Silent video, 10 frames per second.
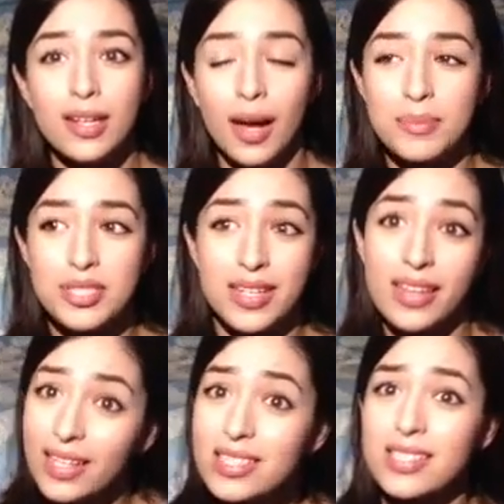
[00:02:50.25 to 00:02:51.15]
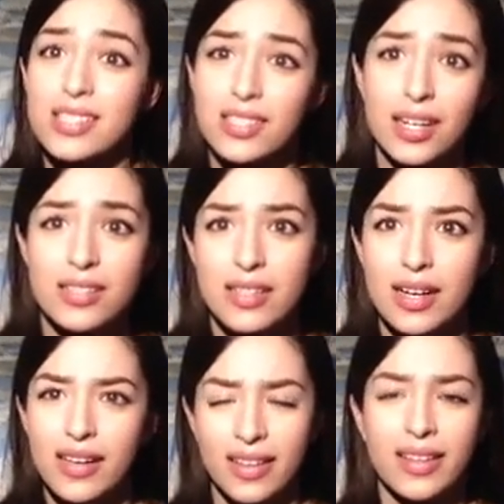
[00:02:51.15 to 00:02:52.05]
I'm just like, that's
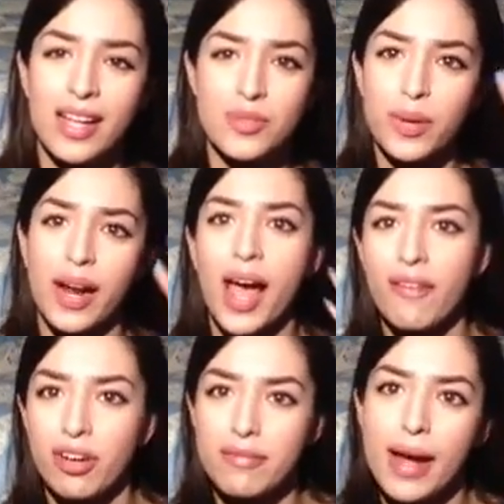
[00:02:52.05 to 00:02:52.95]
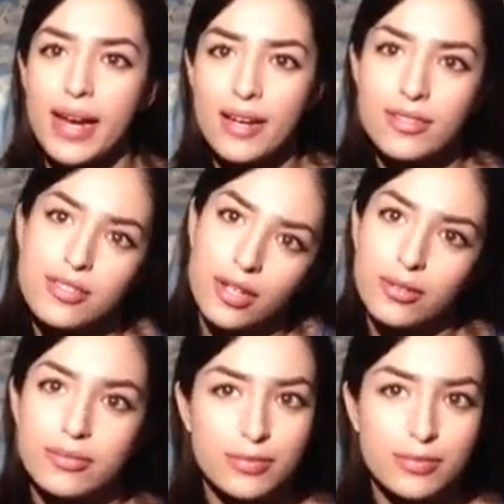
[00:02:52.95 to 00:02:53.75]
disgusting. And then that's what I have on my nails, so.